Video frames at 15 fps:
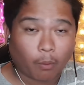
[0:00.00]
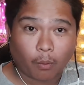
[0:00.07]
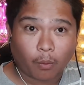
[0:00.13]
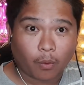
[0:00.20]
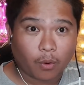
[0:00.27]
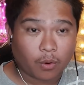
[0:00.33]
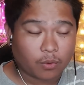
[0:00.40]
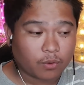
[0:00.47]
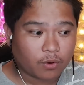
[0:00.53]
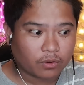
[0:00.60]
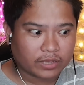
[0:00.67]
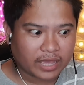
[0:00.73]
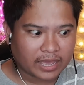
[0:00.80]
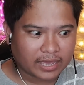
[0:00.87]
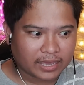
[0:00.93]
Oh,
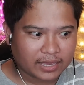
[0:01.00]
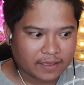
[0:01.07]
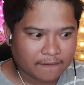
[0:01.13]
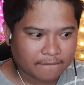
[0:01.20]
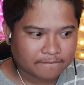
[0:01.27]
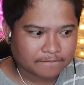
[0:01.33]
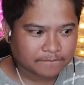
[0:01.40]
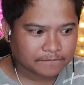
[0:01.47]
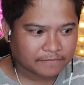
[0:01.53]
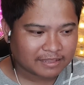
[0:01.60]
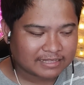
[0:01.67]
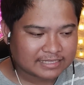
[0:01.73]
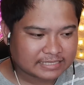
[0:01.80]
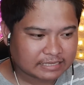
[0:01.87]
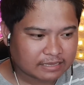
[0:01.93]
okay.
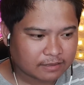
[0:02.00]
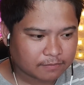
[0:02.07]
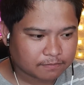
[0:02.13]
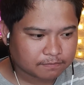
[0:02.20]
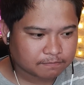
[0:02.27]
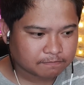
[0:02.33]
Let's see.